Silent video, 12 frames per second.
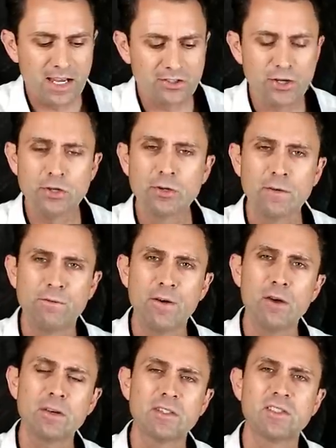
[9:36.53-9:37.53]
And so you can
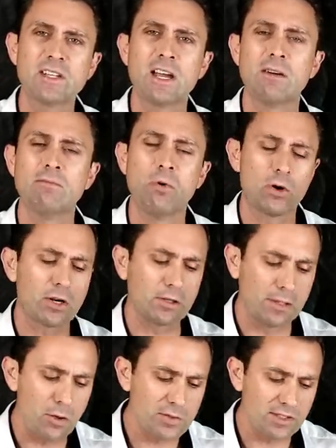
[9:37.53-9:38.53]
focus down more
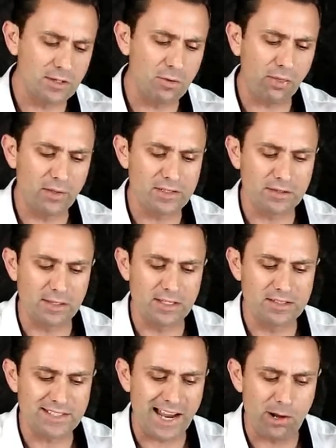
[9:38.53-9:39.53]
closely with this
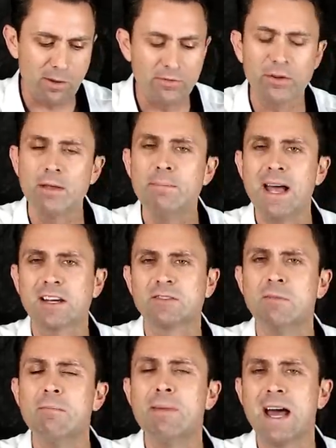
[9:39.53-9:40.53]
lens. However, the
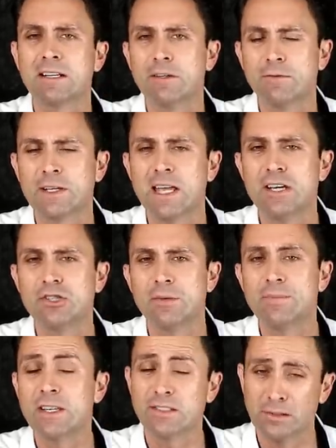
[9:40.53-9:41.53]
maximum
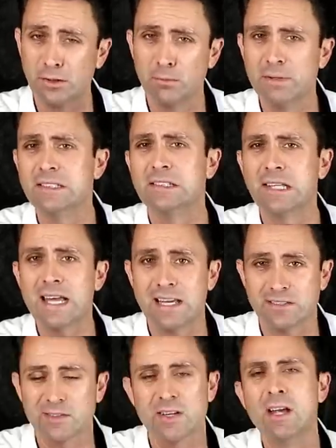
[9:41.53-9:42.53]
magnification is a little bit
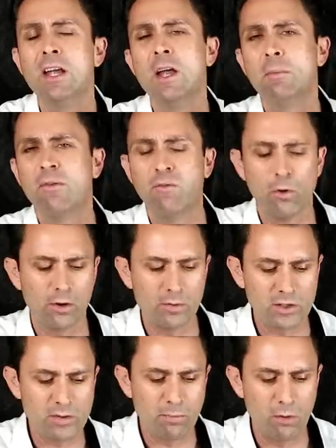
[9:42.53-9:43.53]
less. Before
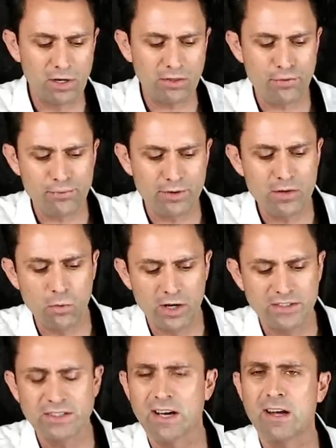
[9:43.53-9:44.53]
it was
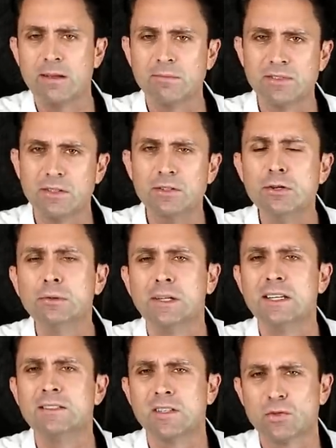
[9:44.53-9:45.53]
0.31 times. The new
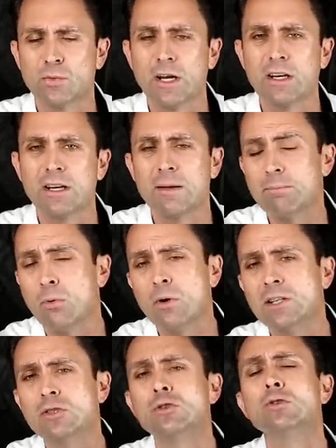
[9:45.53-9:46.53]
lens is rated at
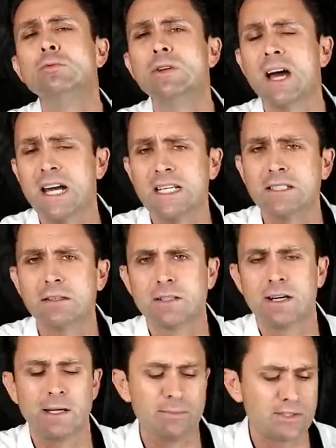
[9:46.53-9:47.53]
0.29
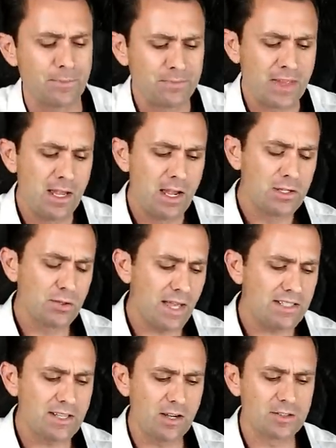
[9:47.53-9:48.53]
times. So
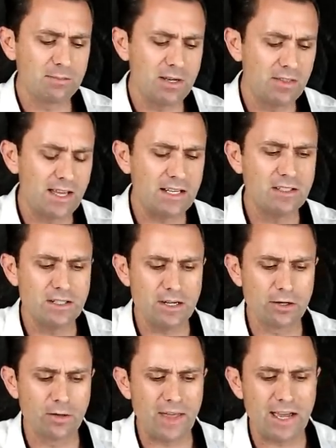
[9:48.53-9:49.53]
that tells me that
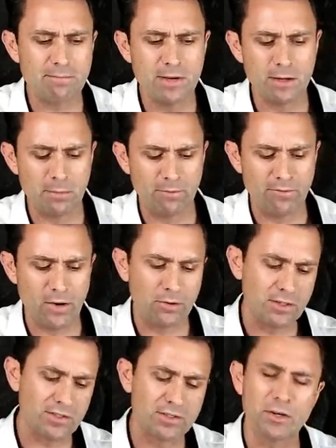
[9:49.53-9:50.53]
near that minimum
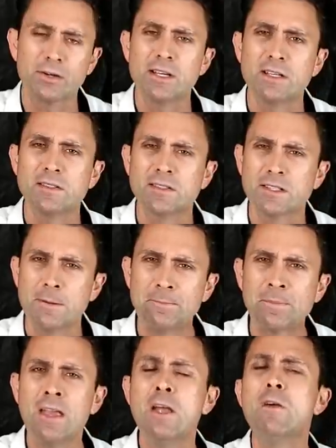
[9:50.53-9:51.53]
focus, there is
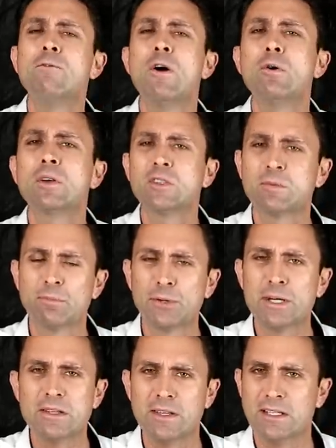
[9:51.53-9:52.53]
some focus
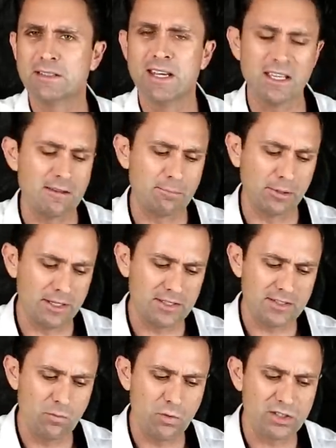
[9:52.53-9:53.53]
breathing taking
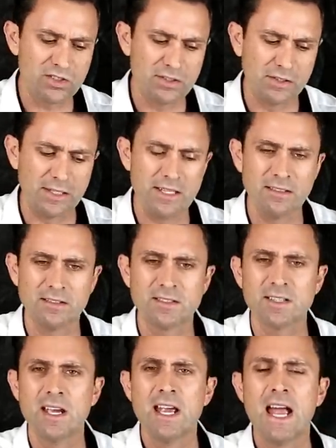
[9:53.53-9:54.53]
place in which the
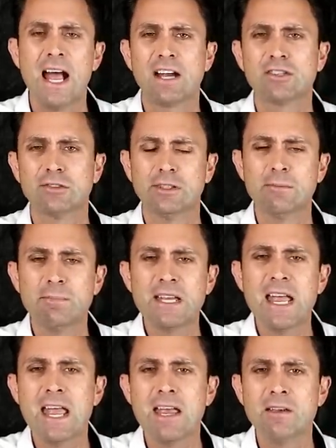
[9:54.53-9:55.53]
lens actually
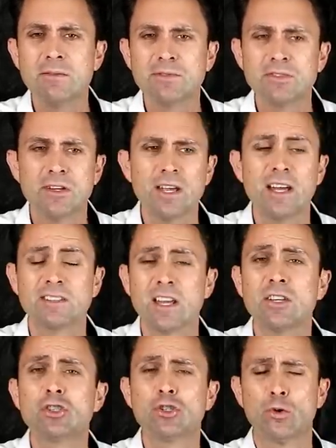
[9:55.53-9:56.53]
behaves as
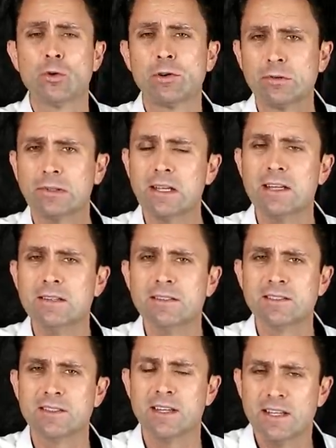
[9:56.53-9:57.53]
a shorter
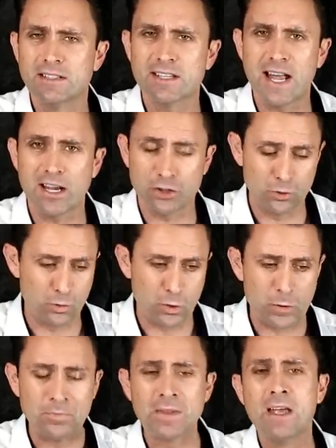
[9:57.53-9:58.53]
lens than its
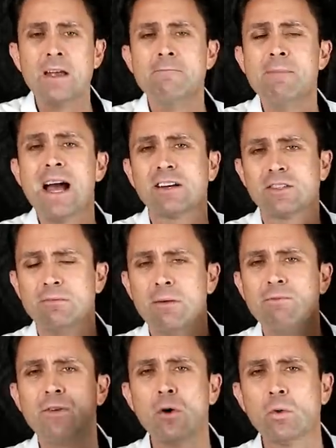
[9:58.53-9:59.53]
actual
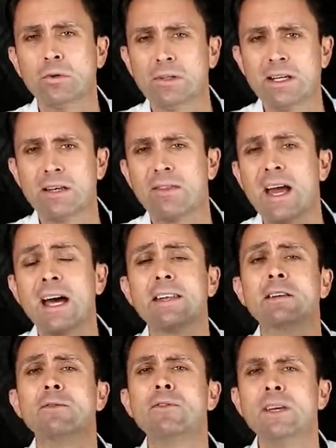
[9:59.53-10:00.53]
maximum focal length at
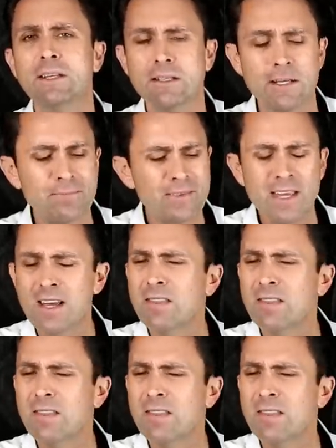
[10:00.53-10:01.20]
infinity.